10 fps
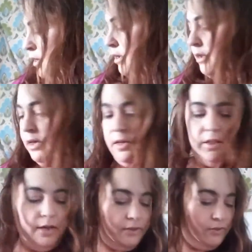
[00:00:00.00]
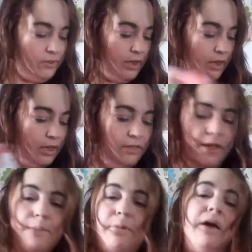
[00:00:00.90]
Then last thing
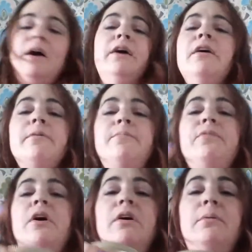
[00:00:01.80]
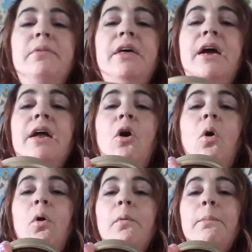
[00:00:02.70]
in that bag, they had
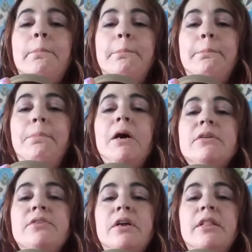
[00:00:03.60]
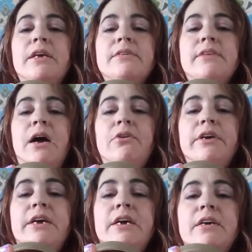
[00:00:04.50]
a whole butt ton of these
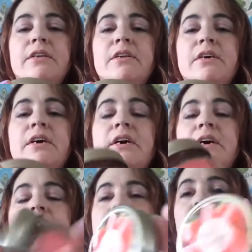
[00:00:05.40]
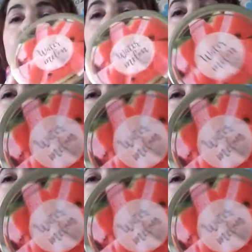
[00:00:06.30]
out again. It's the old